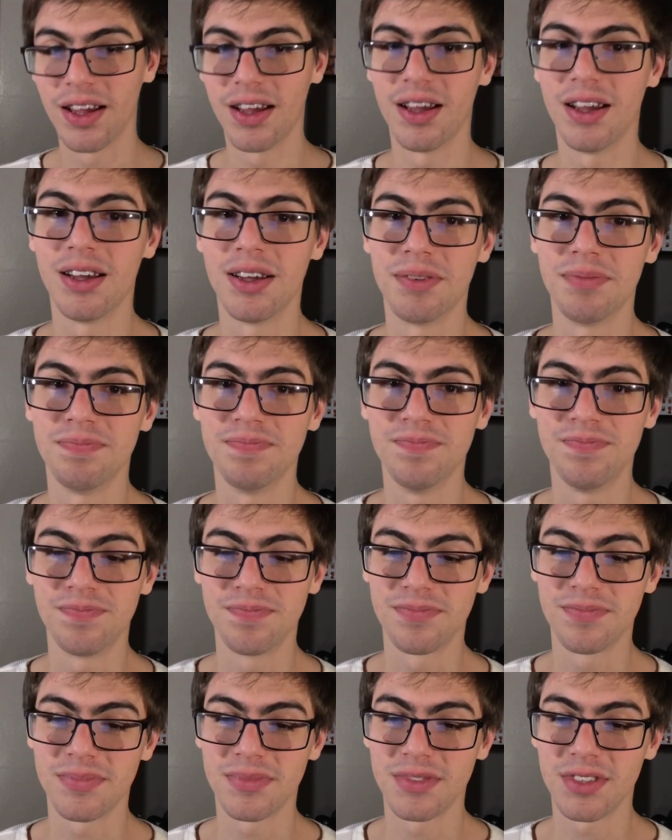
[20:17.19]

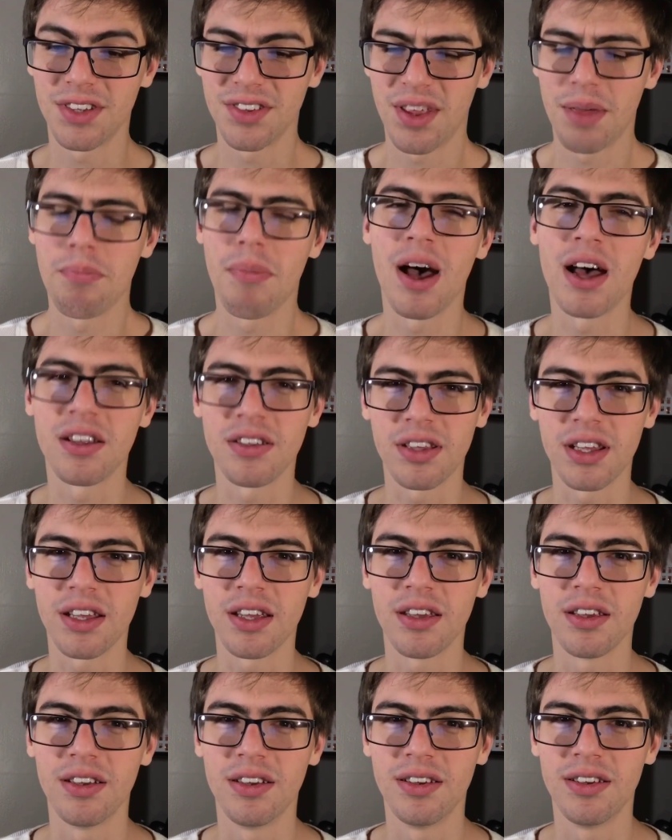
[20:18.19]
I'll say
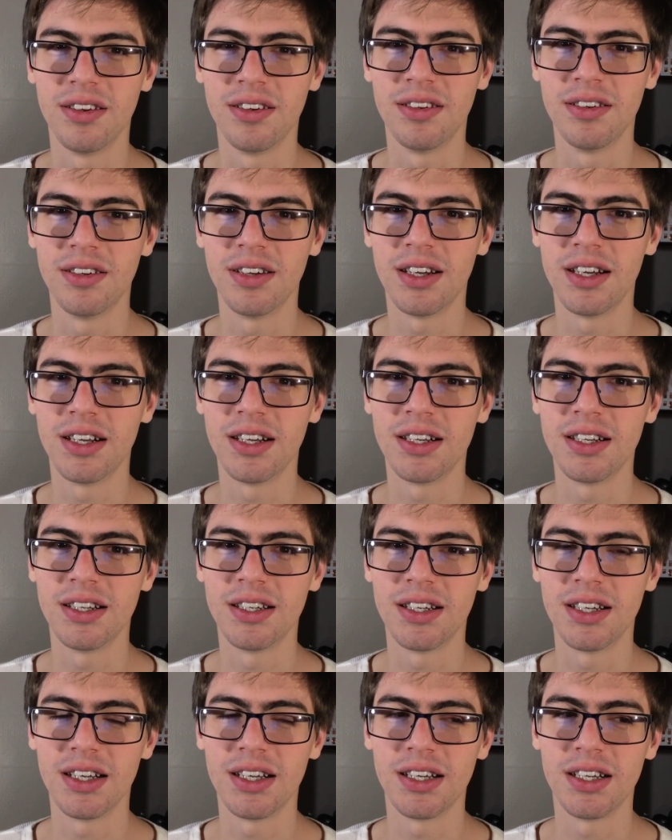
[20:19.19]
mildly, uh,
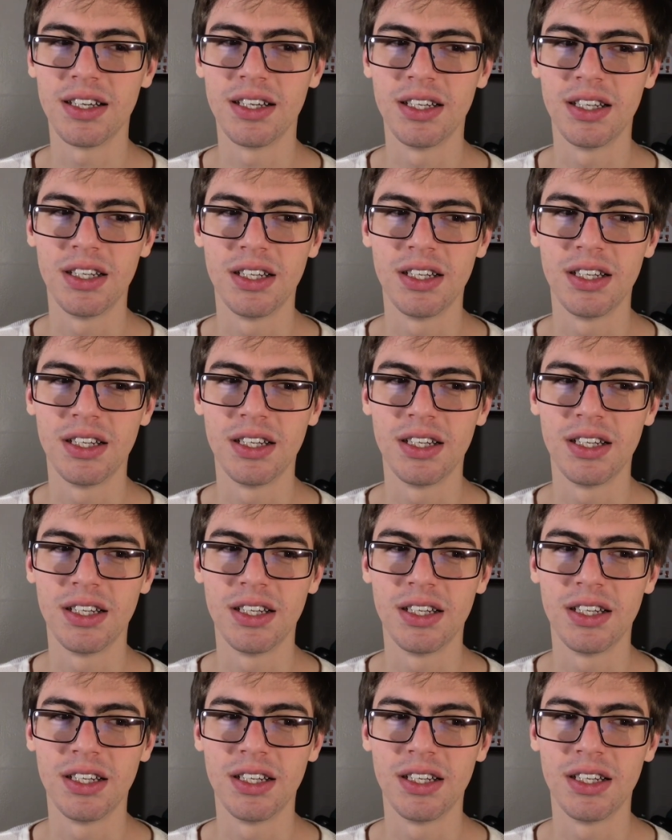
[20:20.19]
uh,